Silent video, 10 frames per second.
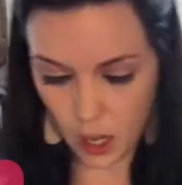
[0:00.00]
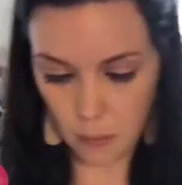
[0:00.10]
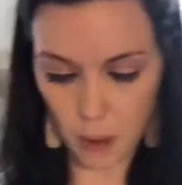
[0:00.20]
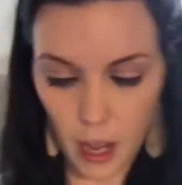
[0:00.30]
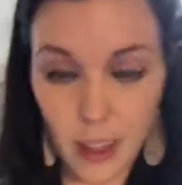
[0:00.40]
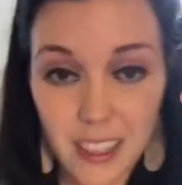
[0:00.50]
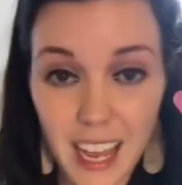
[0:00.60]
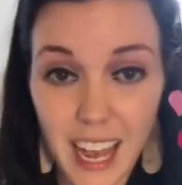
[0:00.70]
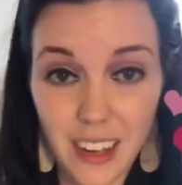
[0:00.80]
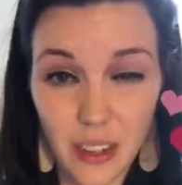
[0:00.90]
I like
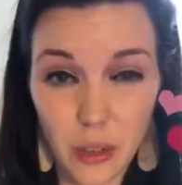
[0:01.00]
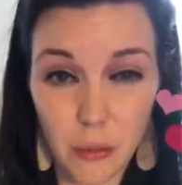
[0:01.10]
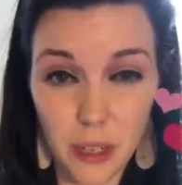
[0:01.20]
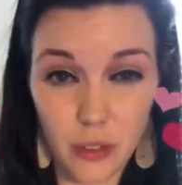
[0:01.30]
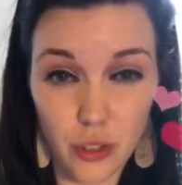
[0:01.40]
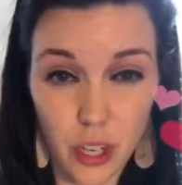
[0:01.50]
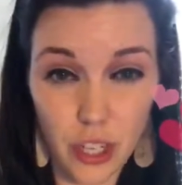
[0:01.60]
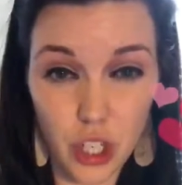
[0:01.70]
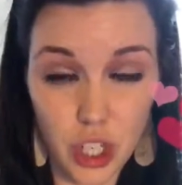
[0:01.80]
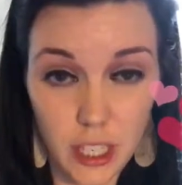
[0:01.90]
to add a little bit of
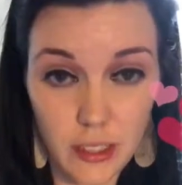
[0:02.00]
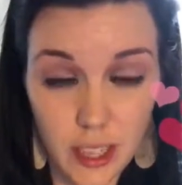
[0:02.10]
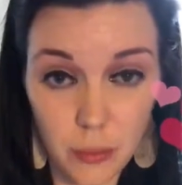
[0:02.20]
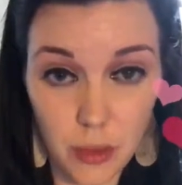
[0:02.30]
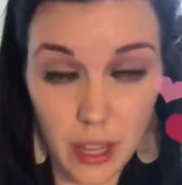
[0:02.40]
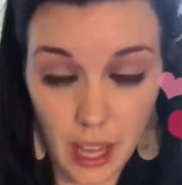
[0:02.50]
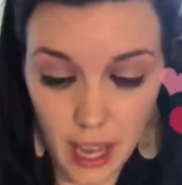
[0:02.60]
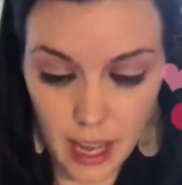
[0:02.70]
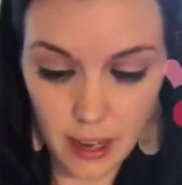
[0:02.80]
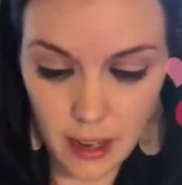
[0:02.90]
shredded cheese in with the
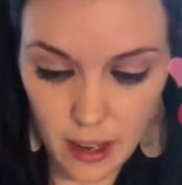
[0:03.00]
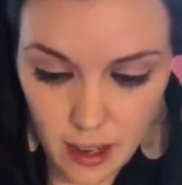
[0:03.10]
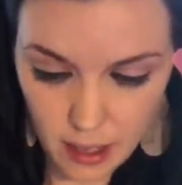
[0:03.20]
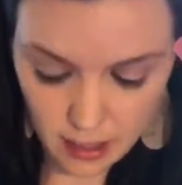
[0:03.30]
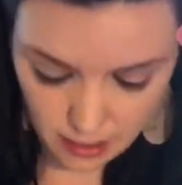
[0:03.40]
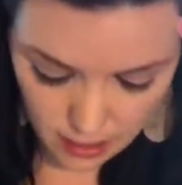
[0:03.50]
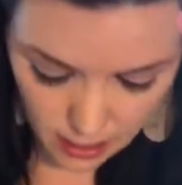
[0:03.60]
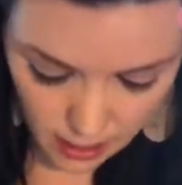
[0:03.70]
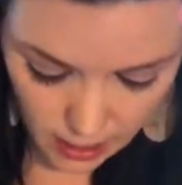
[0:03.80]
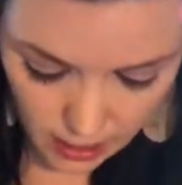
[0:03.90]
egg because then it
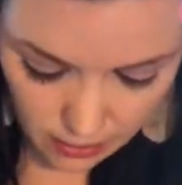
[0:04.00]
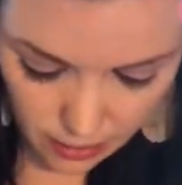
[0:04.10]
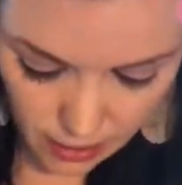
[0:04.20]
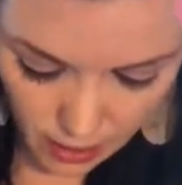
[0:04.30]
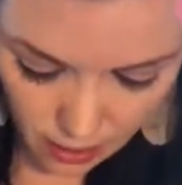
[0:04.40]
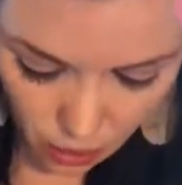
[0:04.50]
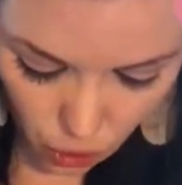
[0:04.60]
kind of gives it that